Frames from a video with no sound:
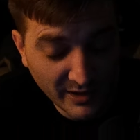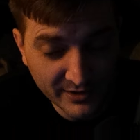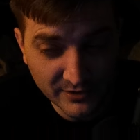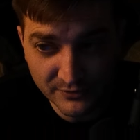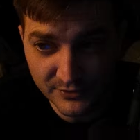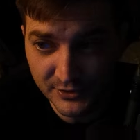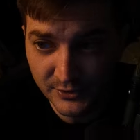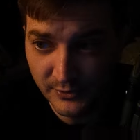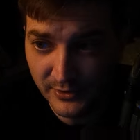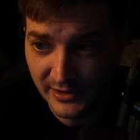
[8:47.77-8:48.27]

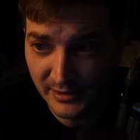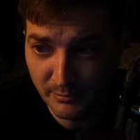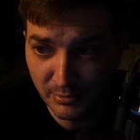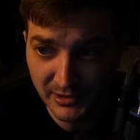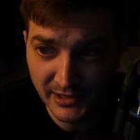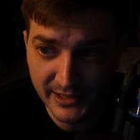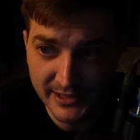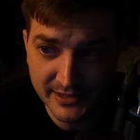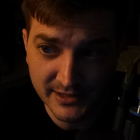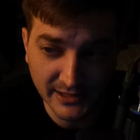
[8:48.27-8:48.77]
whether you can
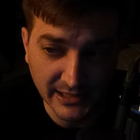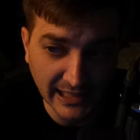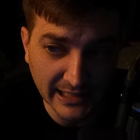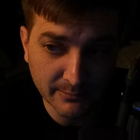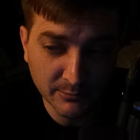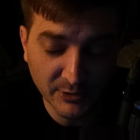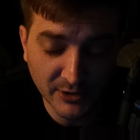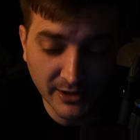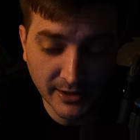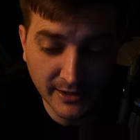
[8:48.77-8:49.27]
play the
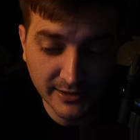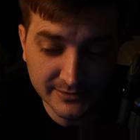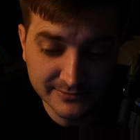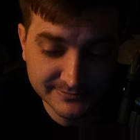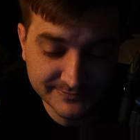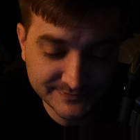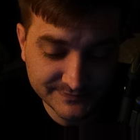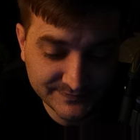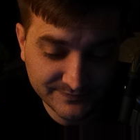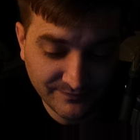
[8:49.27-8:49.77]
game or not,
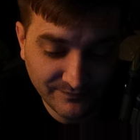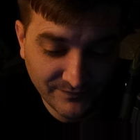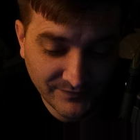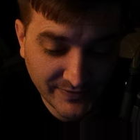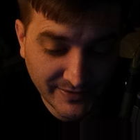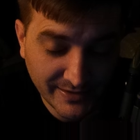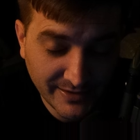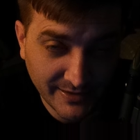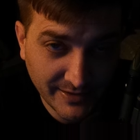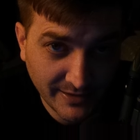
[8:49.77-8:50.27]

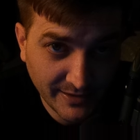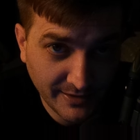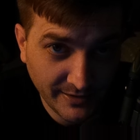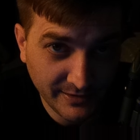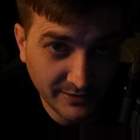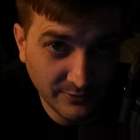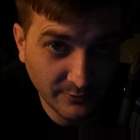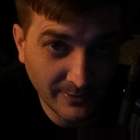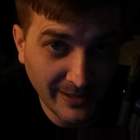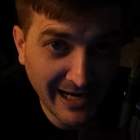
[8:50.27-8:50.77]

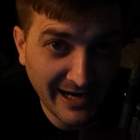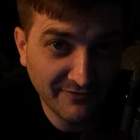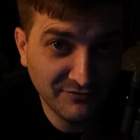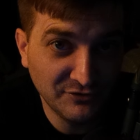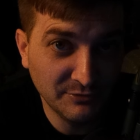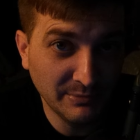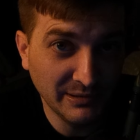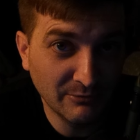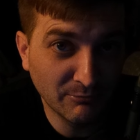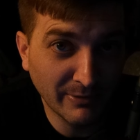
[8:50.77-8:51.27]
you have
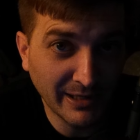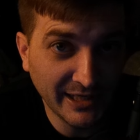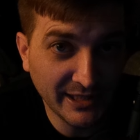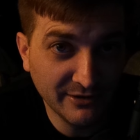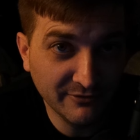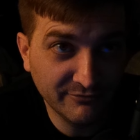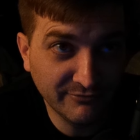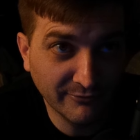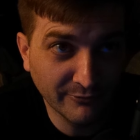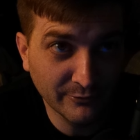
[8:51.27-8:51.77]
to be
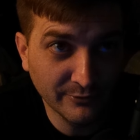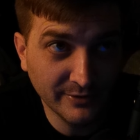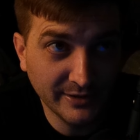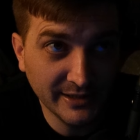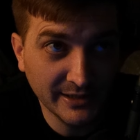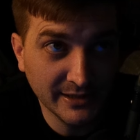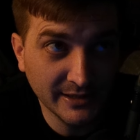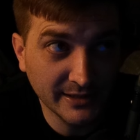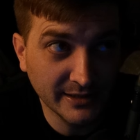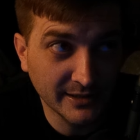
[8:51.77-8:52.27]
ready for
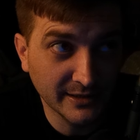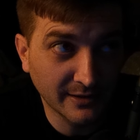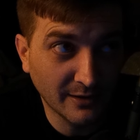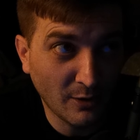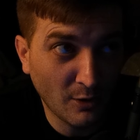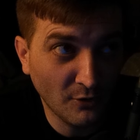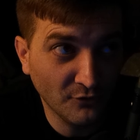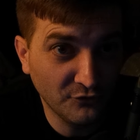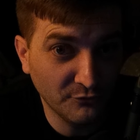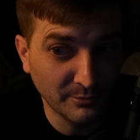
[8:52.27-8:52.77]
the
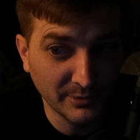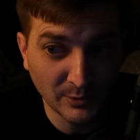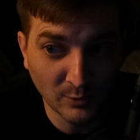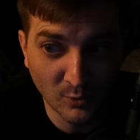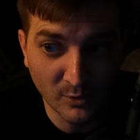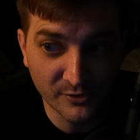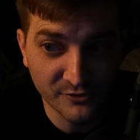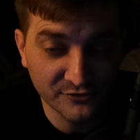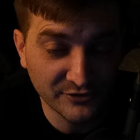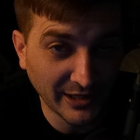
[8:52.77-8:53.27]
ultimate
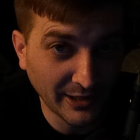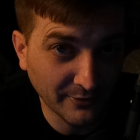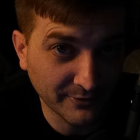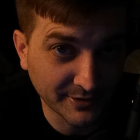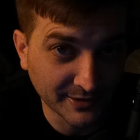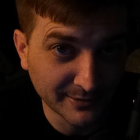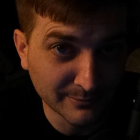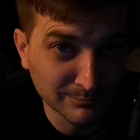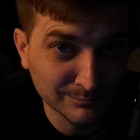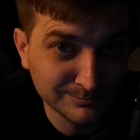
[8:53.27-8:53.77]
worst
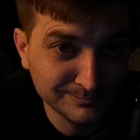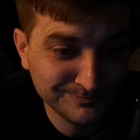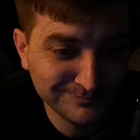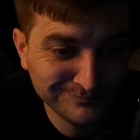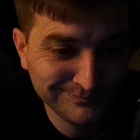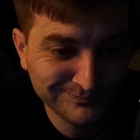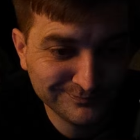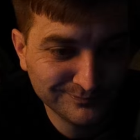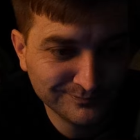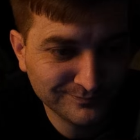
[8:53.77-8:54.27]
outcome.
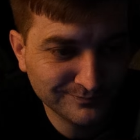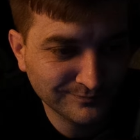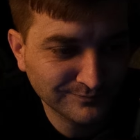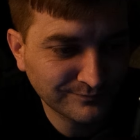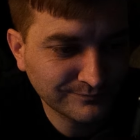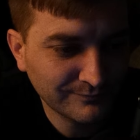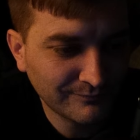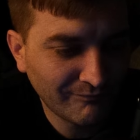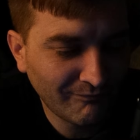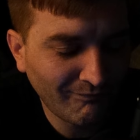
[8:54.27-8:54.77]

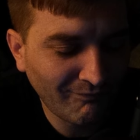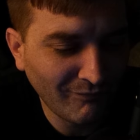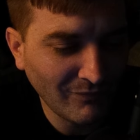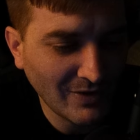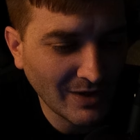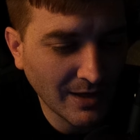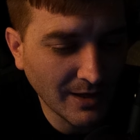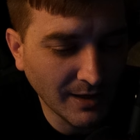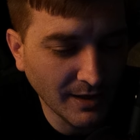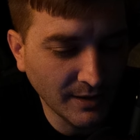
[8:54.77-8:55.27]

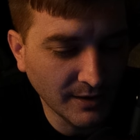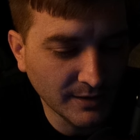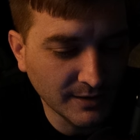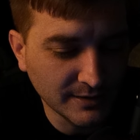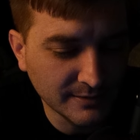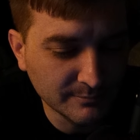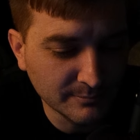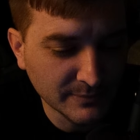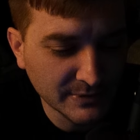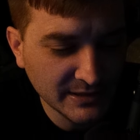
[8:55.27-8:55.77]

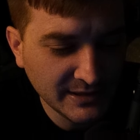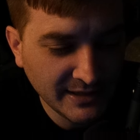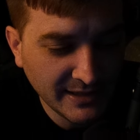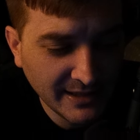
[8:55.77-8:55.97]
Um